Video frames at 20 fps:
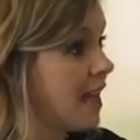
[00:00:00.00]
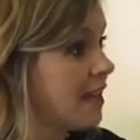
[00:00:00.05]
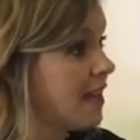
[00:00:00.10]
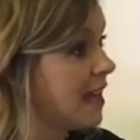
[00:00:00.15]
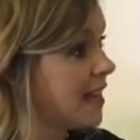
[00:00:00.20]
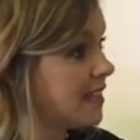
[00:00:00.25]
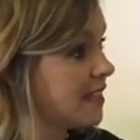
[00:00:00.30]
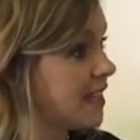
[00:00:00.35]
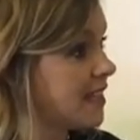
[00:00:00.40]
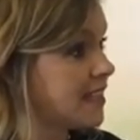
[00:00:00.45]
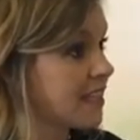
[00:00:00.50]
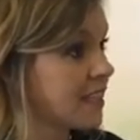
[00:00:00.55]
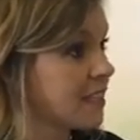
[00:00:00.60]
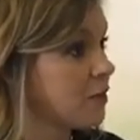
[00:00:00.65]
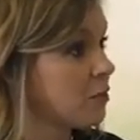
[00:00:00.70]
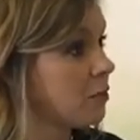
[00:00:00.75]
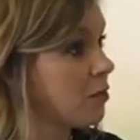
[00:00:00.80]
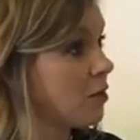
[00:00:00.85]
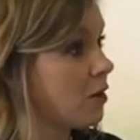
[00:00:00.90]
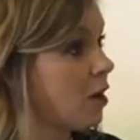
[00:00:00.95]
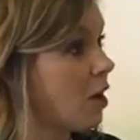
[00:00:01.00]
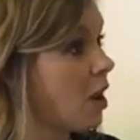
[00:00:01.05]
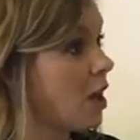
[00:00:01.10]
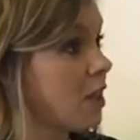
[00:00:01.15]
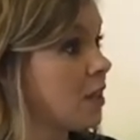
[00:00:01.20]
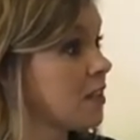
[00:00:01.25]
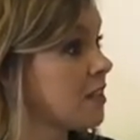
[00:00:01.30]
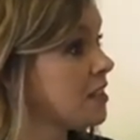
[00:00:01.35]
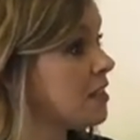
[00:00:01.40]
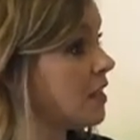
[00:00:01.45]
And yes, that's going to
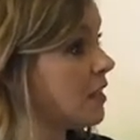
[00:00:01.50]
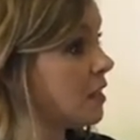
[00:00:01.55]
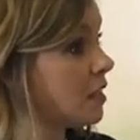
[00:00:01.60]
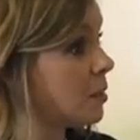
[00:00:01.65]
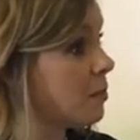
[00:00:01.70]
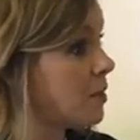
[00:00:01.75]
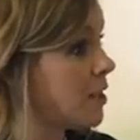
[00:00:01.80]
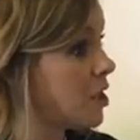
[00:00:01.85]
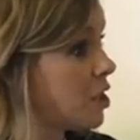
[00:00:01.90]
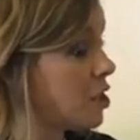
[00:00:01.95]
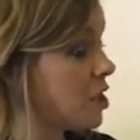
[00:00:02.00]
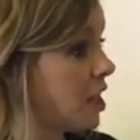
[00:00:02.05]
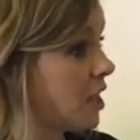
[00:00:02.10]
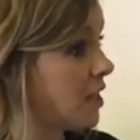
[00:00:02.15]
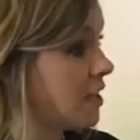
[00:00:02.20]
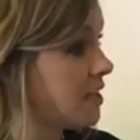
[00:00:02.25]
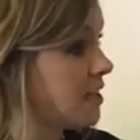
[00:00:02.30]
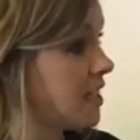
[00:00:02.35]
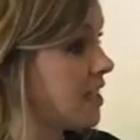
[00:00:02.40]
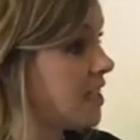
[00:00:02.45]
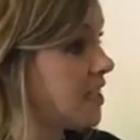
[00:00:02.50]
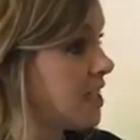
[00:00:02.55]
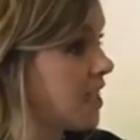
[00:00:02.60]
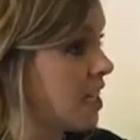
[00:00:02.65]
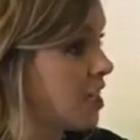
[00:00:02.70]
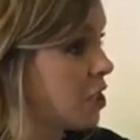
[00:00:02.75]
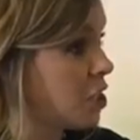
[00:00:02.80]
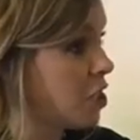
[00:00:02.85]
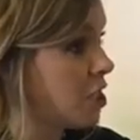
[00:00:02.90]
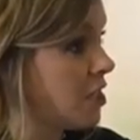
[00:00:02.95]
cause a little bit of jealousy and
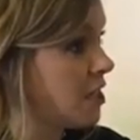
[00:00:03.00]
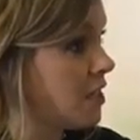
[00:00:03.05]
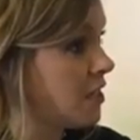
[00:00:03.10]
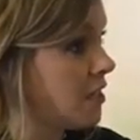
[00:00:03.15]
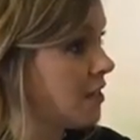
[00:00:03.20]
tension,